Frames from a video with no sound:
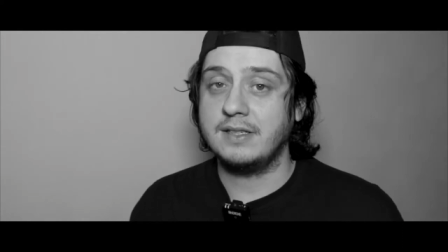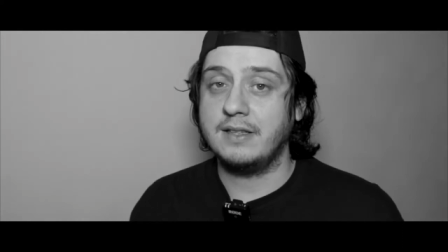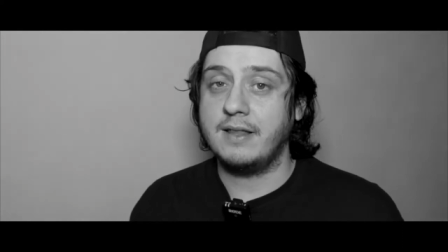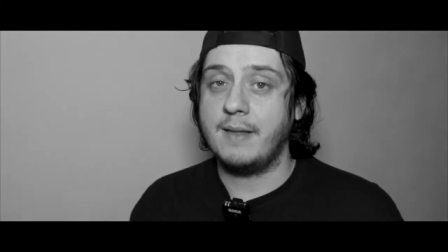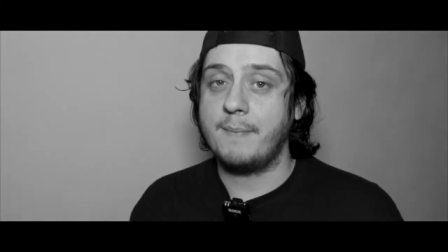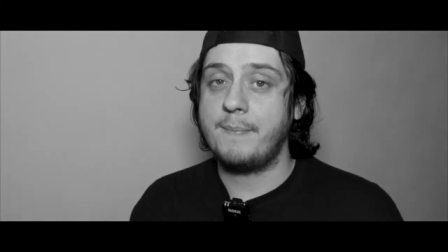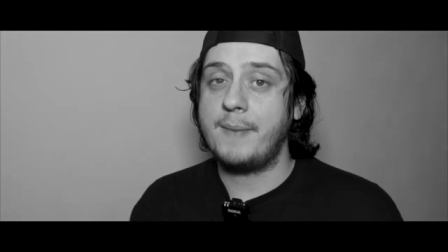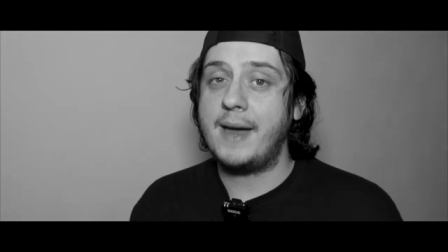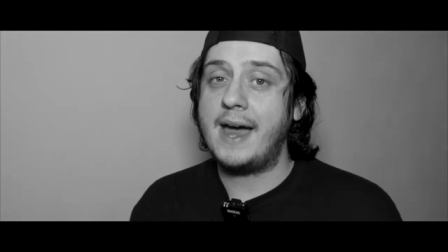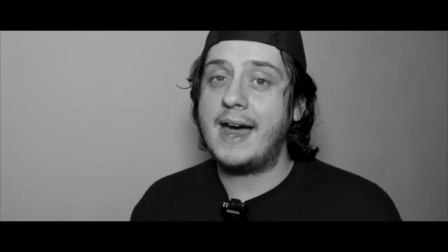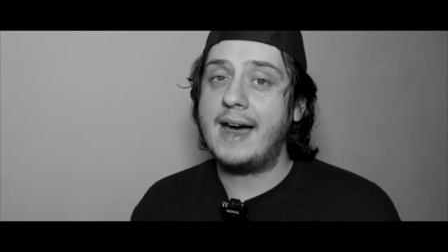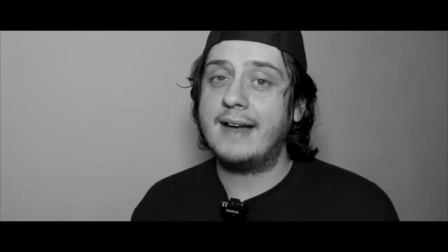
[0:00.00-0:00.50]
the
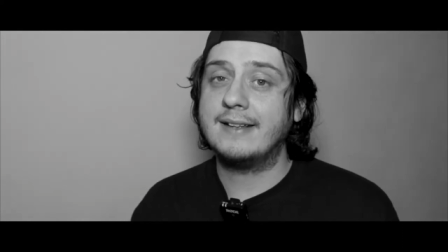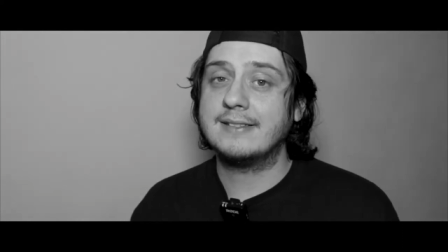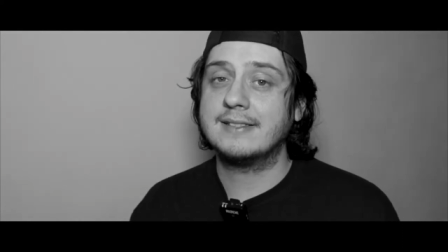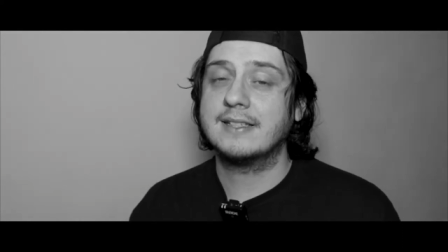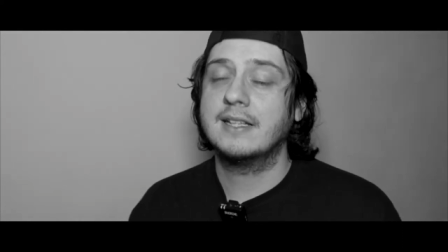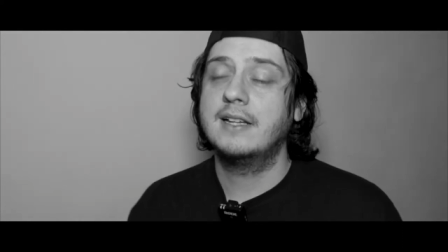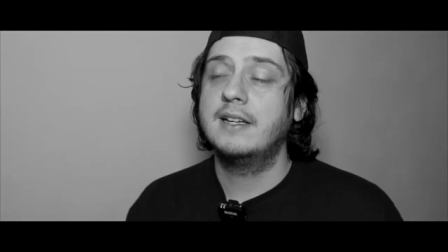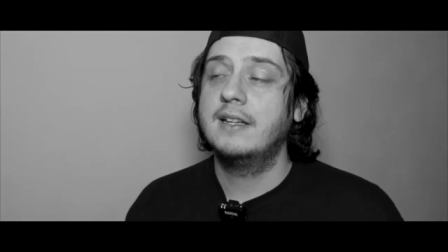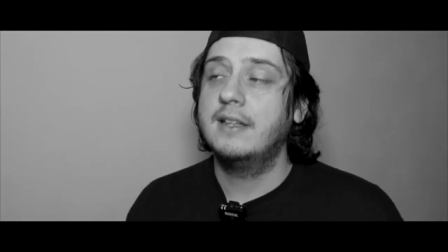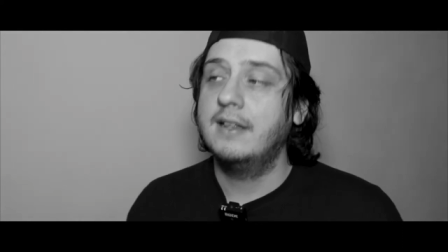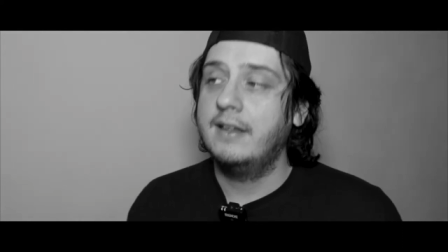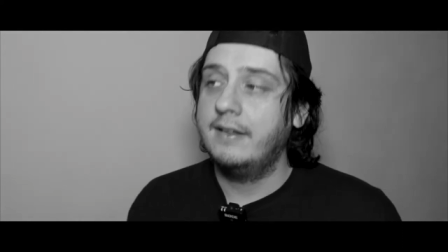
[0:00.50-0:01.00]
past
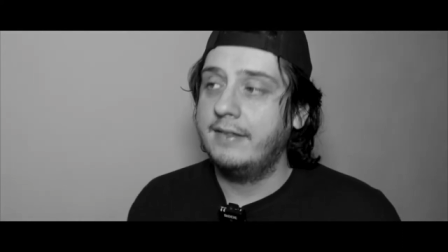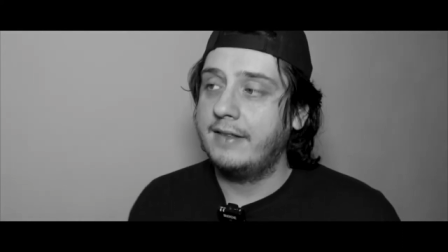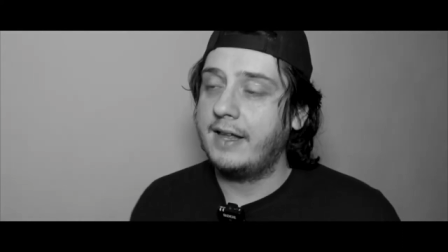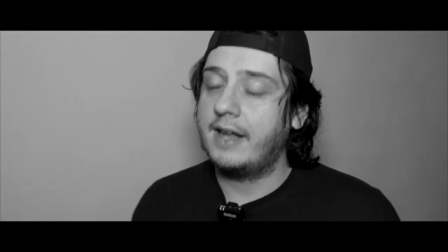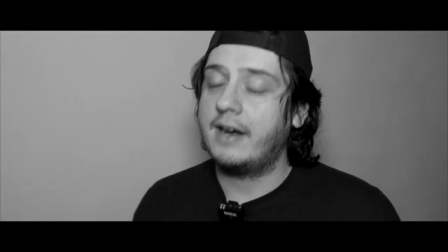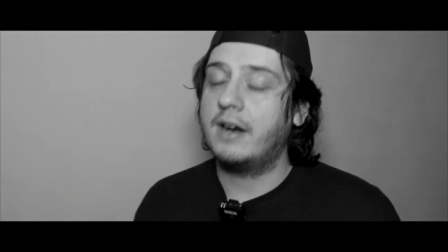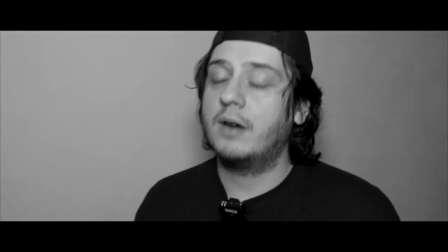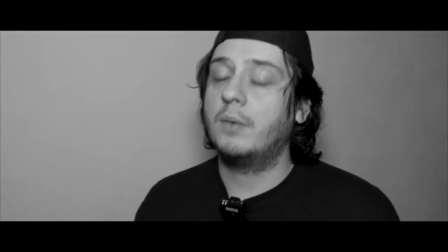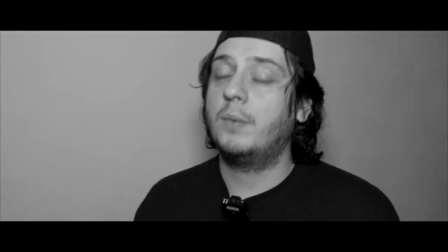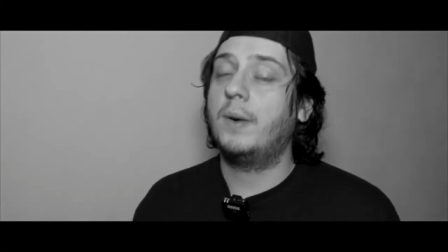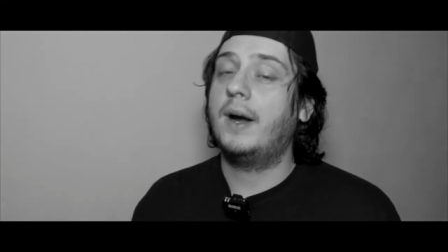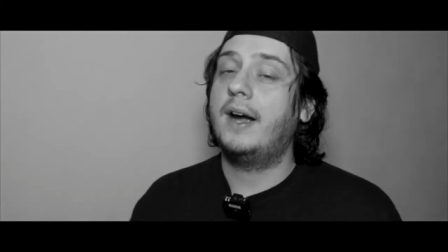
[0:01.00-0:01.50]
that
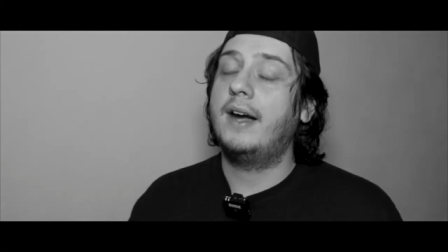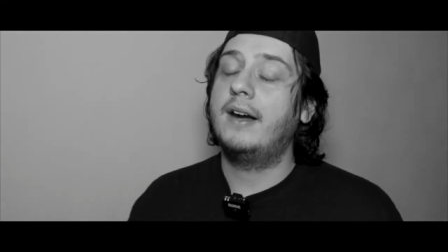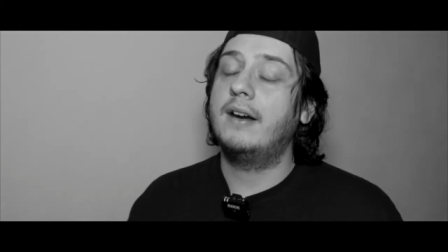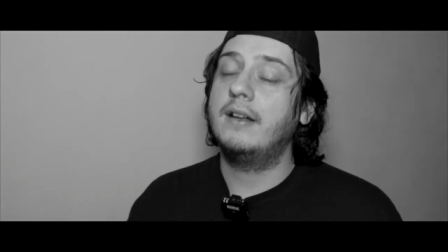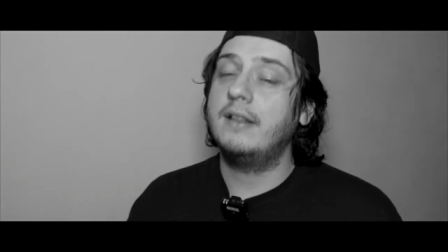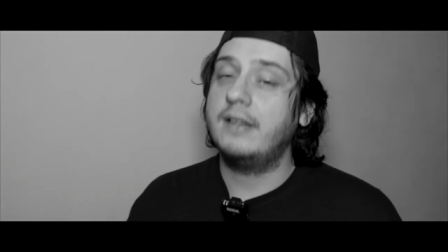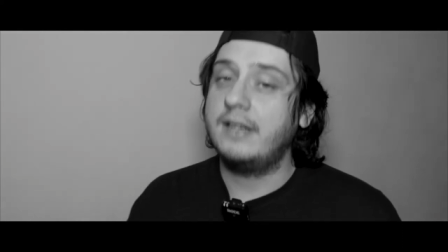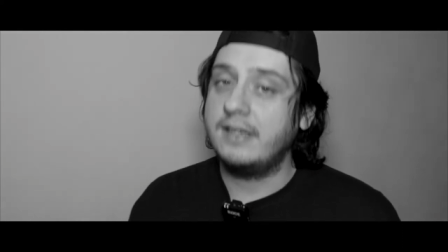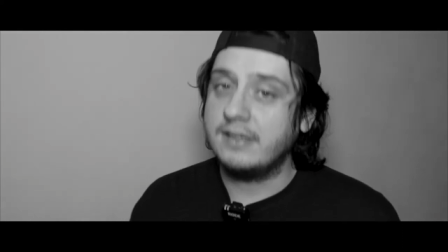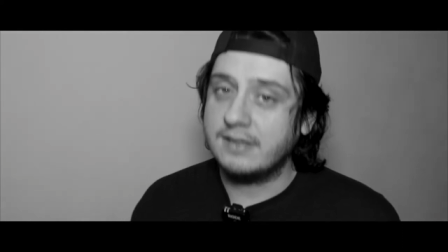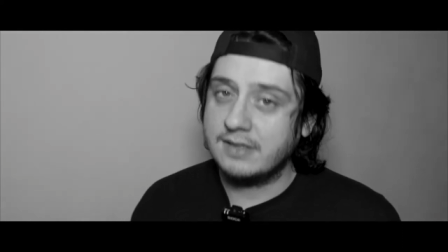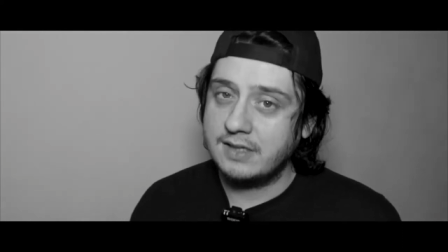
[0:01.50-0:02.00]
are
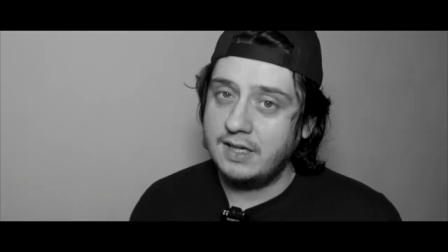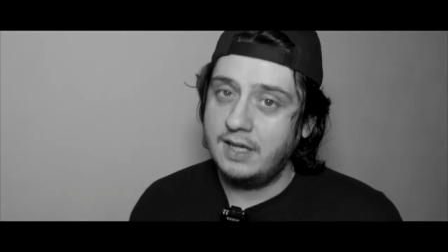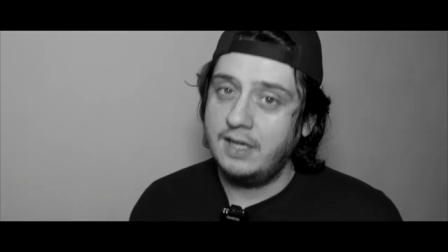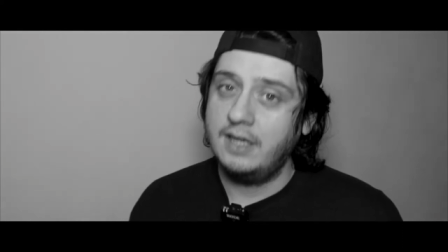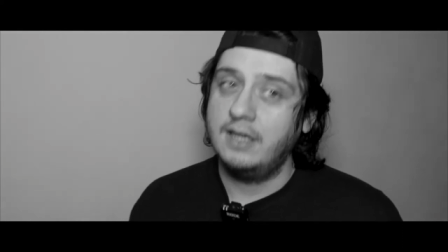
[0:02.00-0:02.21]
wireless,